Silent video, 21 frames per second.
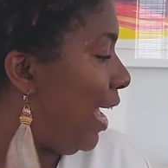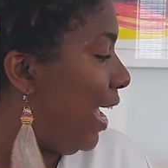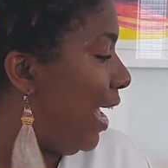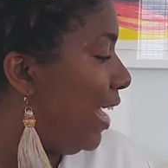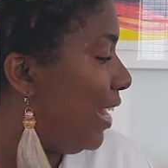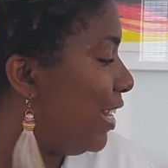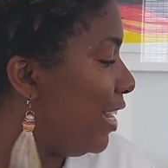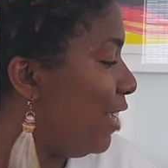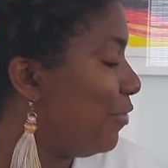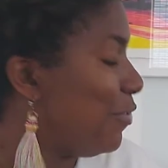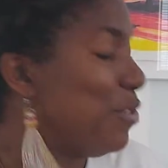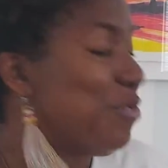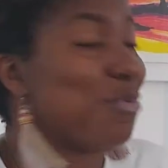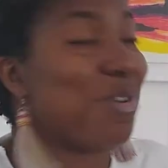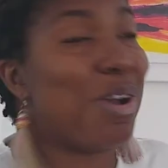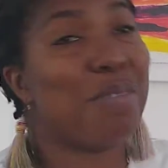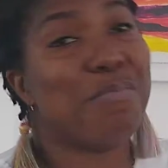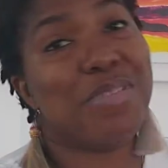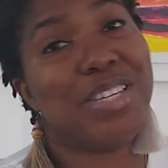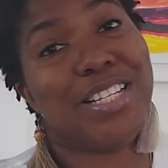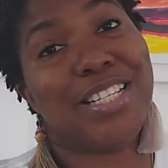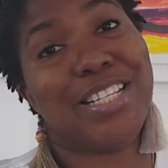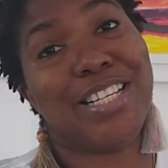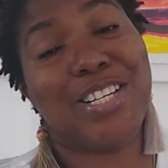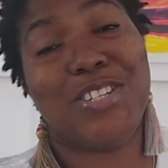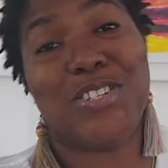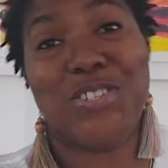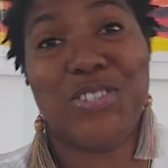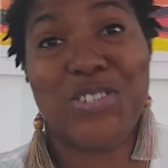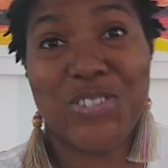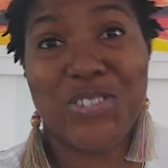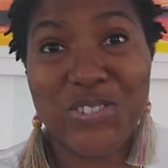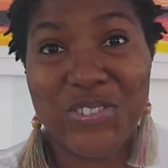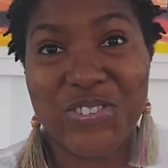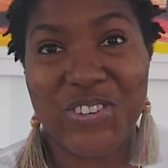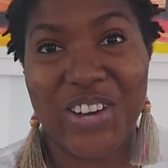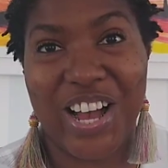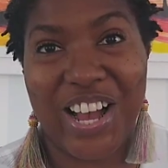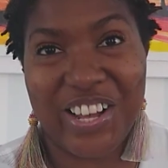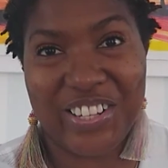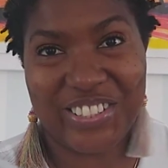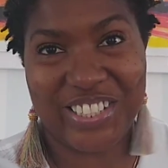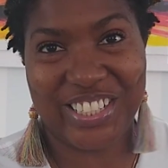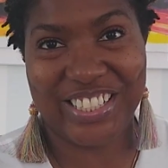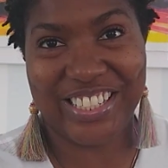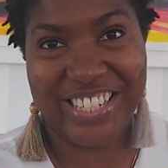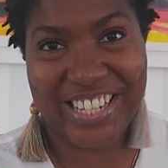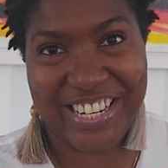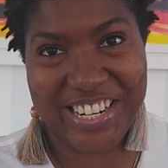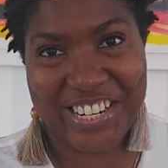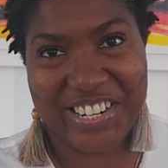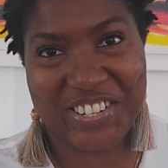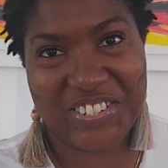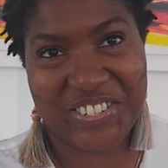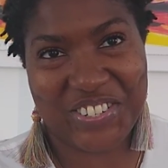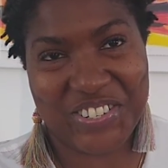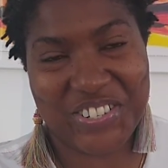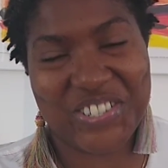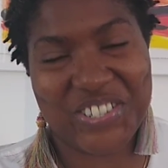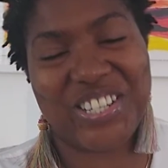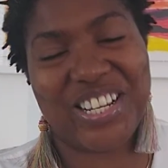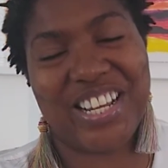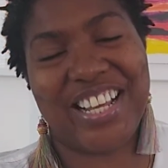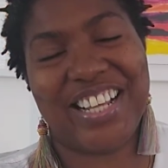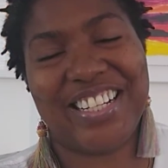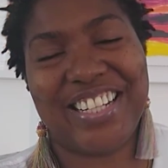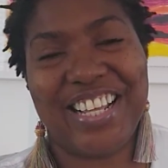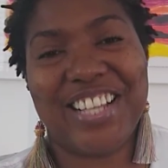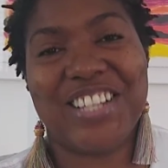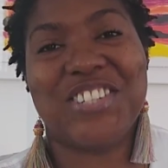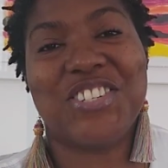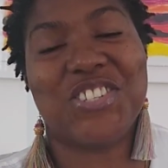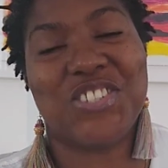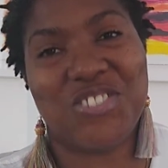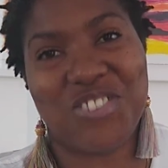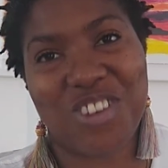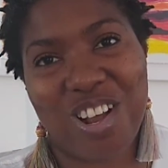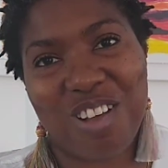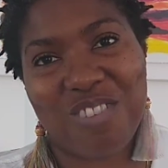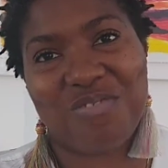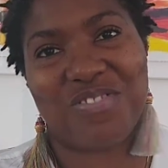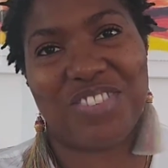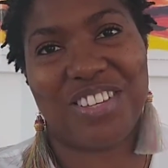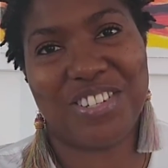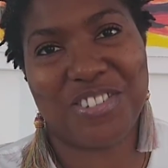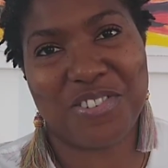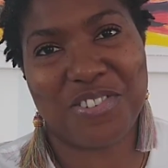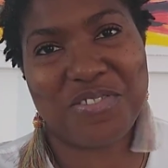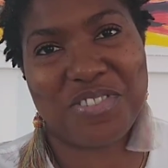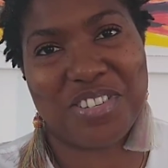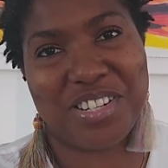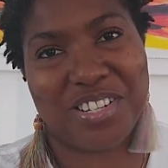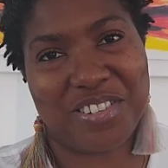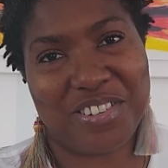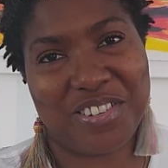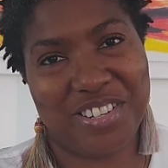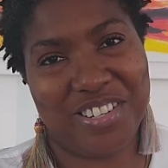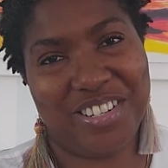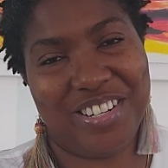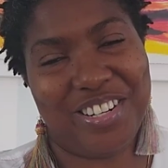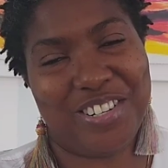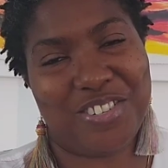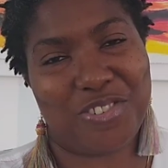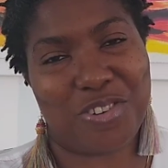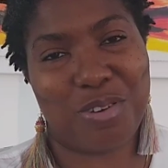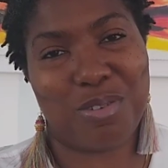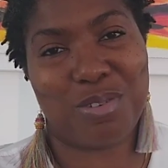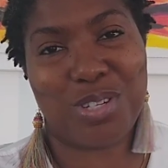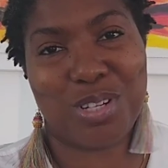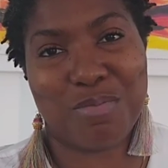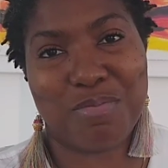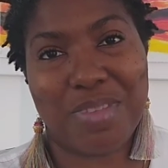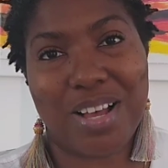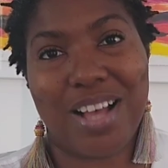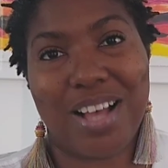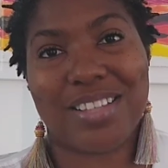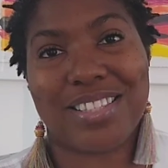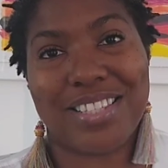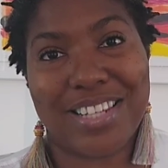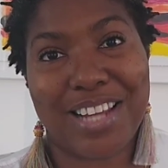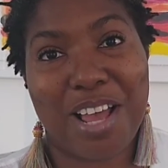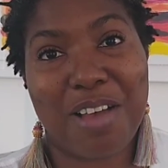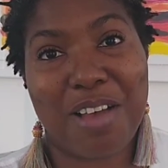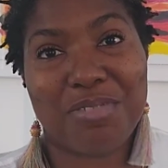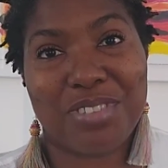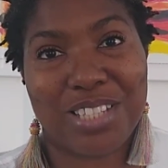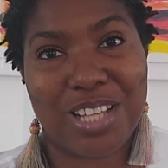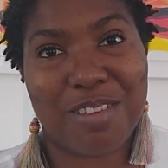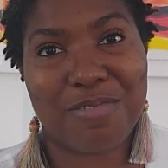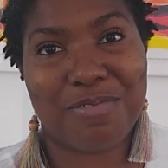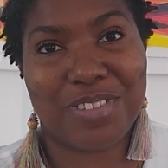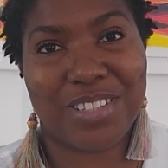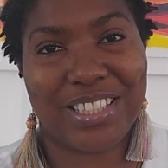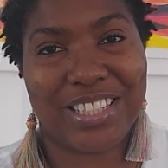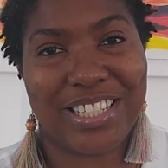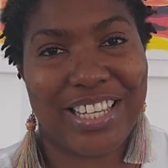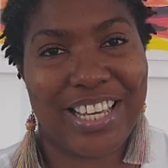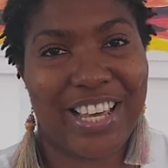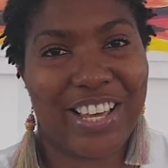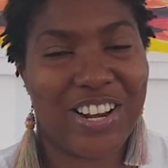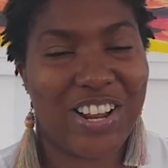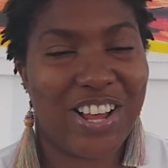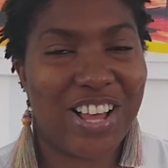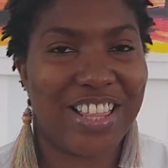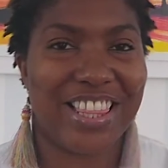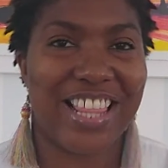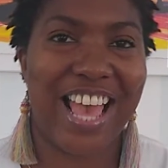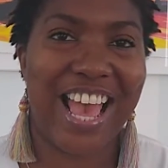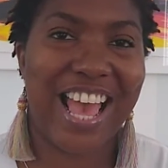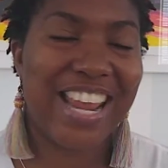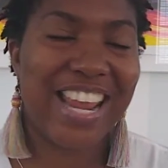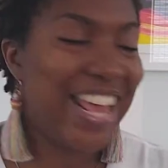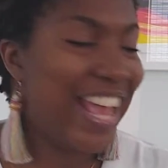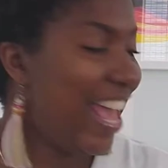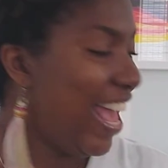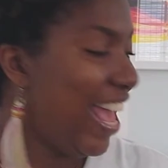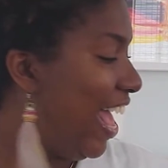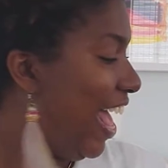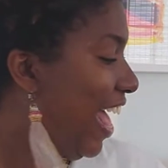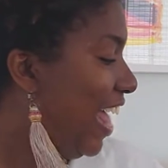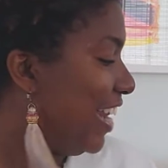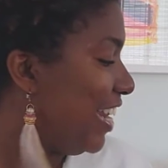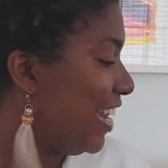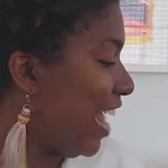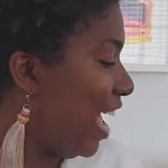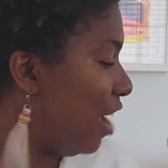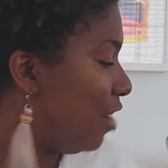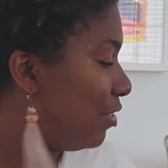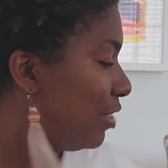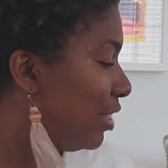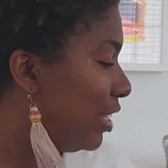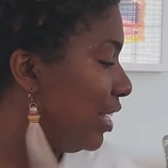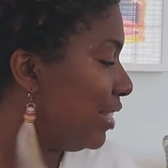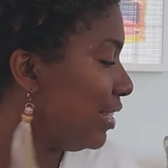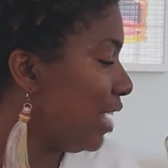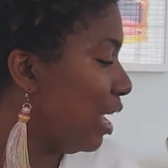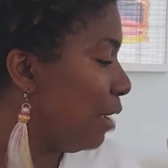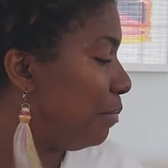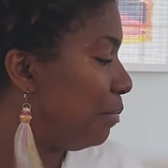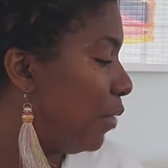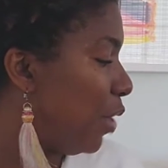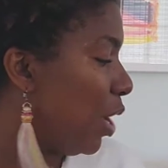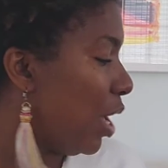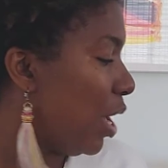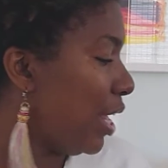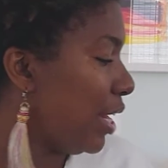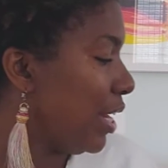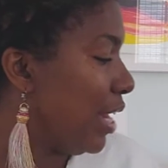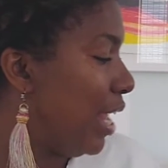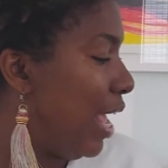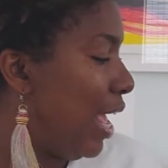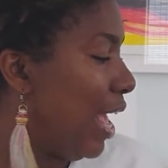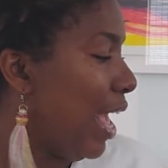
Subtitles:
And if you want me to teach you how to knit and crochet, then just drop a note in the description box and I will definitely get on that. Now, these I bought